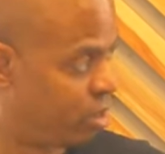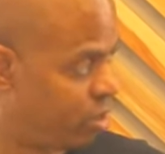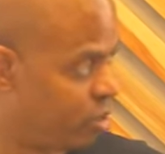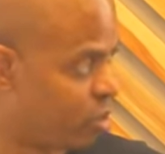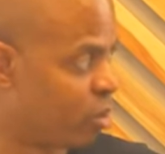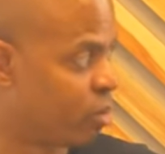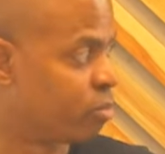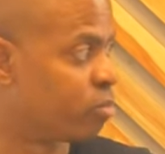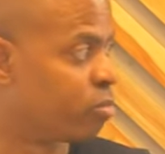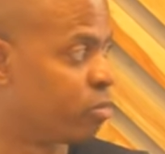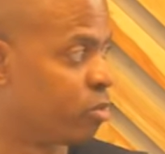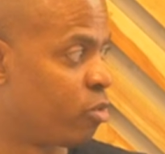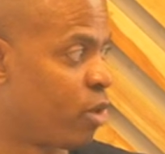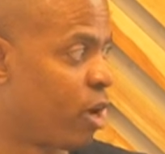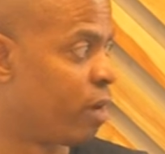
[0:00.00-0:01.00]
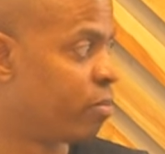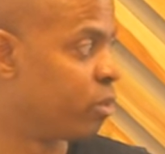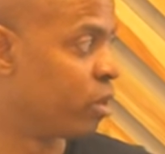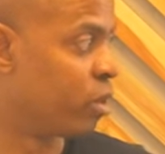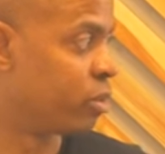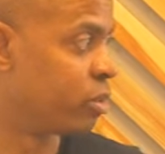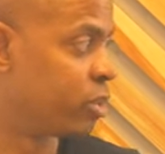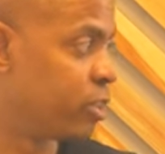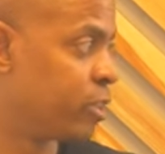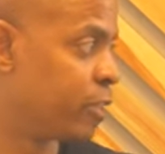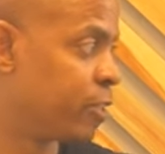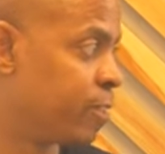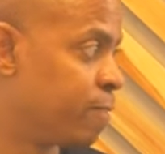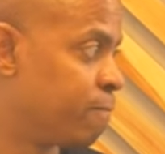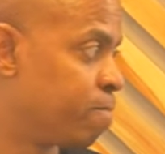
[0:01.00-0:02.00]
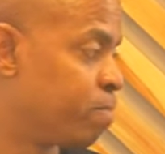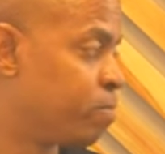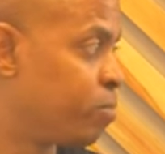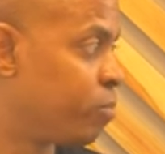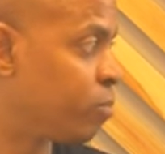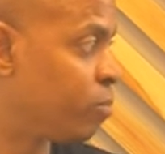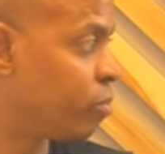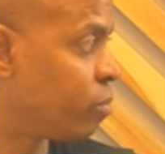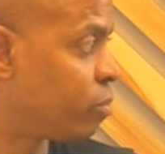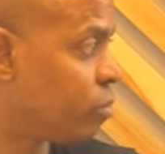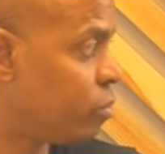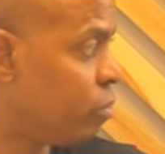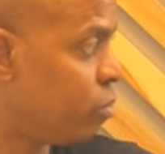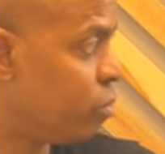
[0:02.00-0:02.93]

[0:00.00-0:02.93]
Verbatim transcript: you know, grab those. I had the chance to